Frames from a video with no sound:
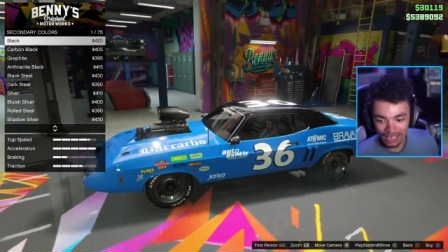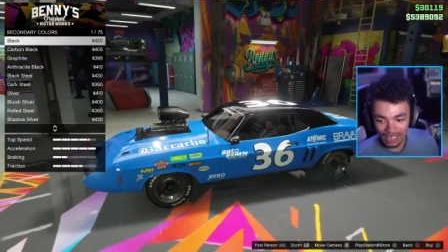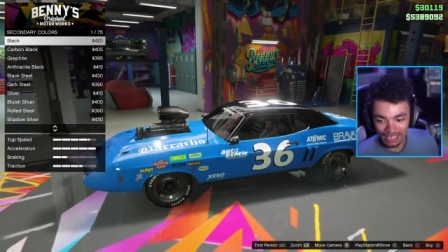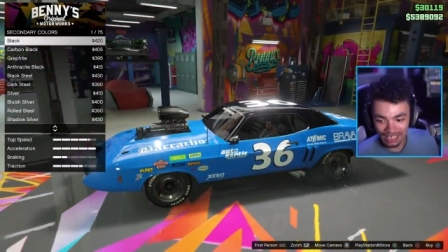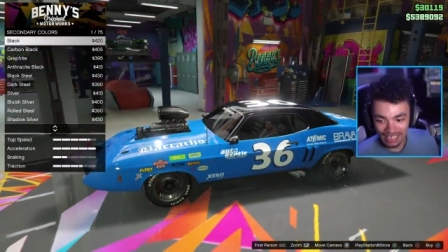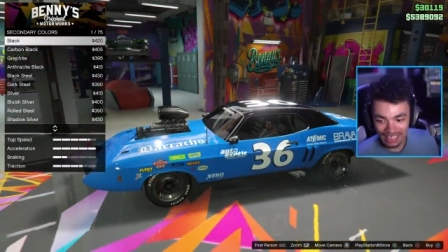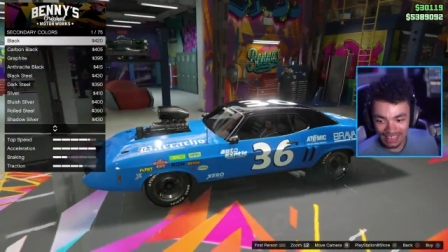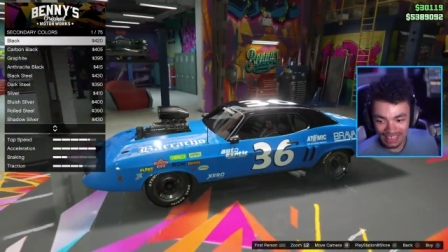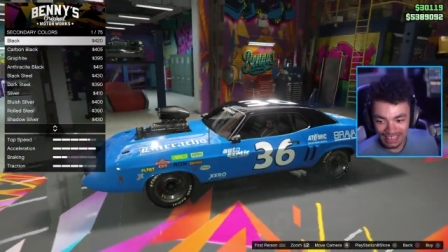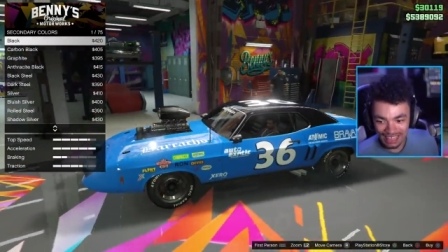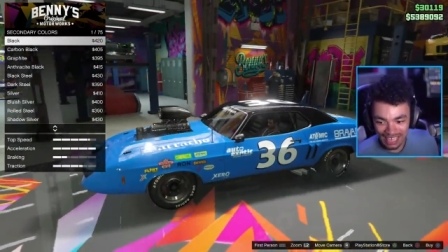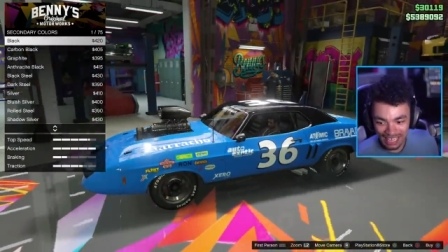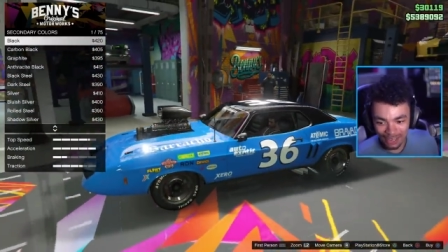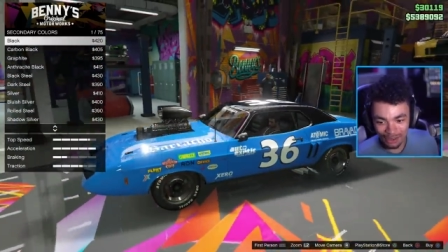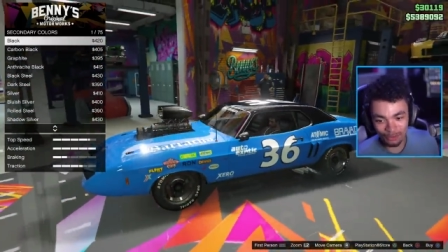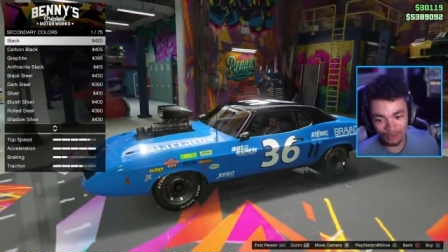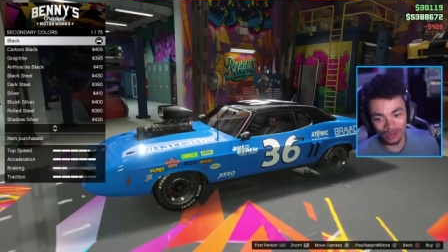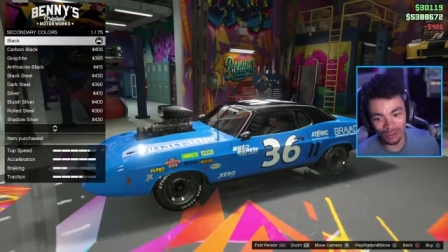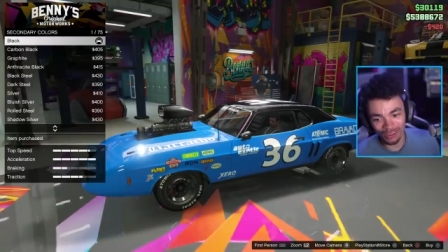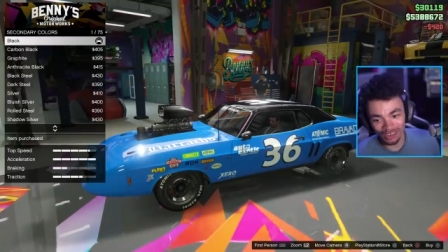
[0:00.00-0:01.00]
And I
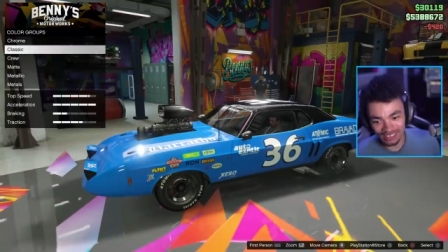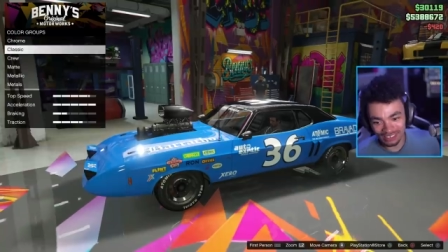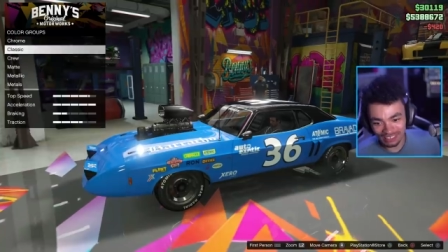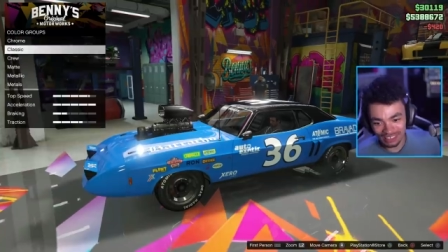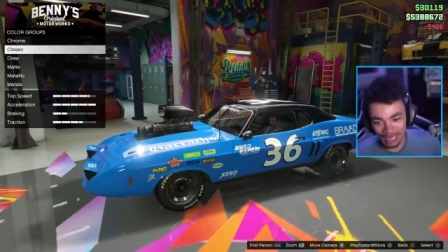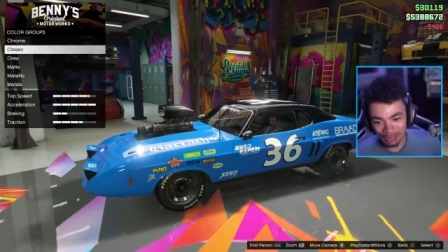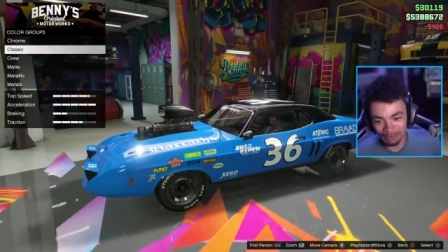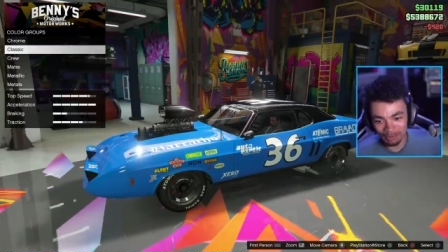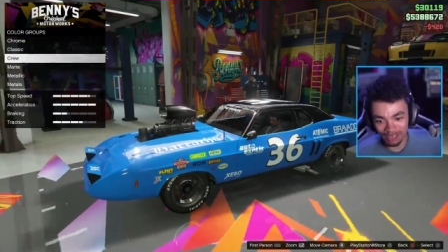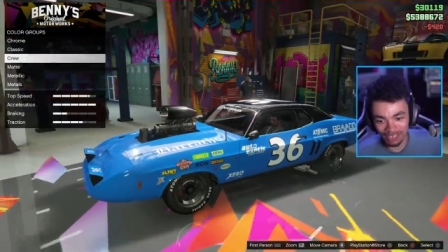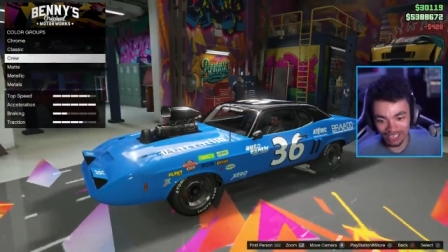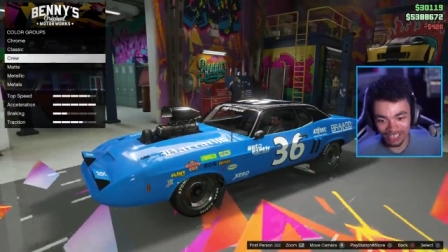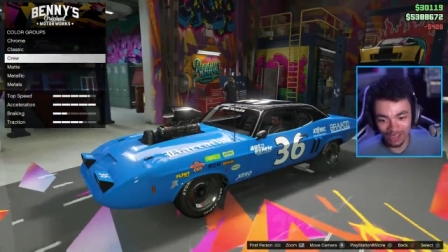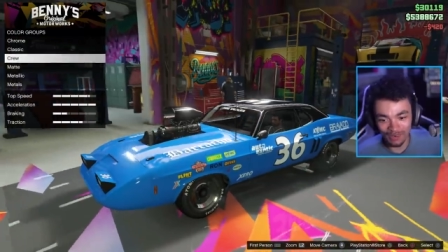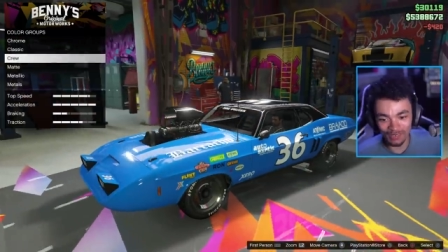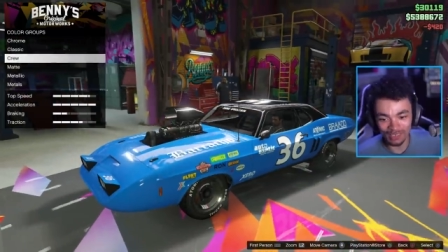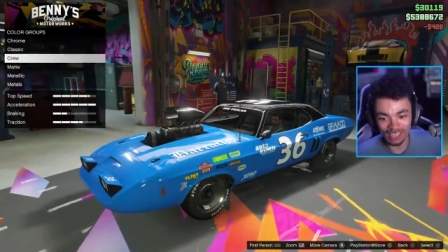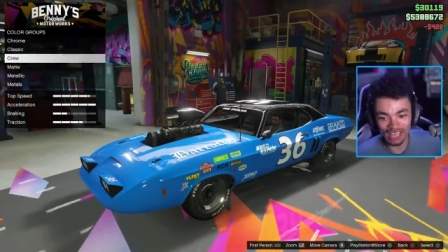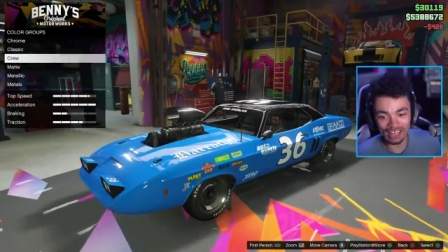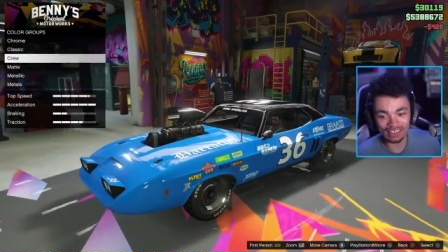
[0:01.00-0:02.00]
think, quite honestly, I'm going to
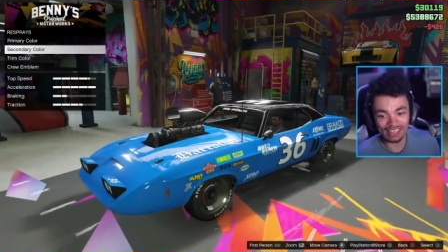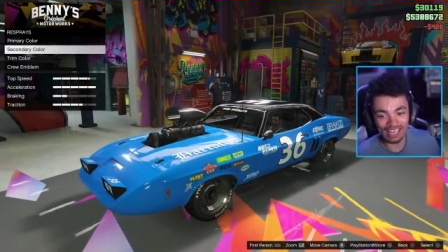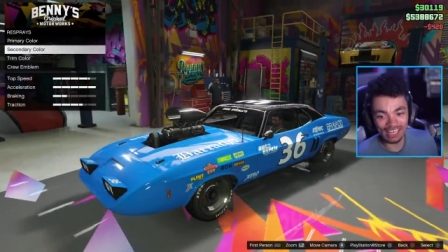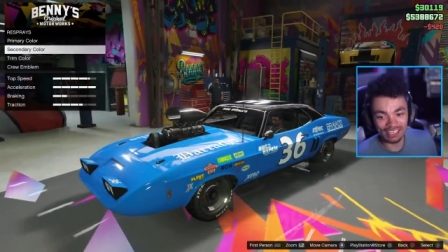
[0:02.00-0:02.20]
go with that.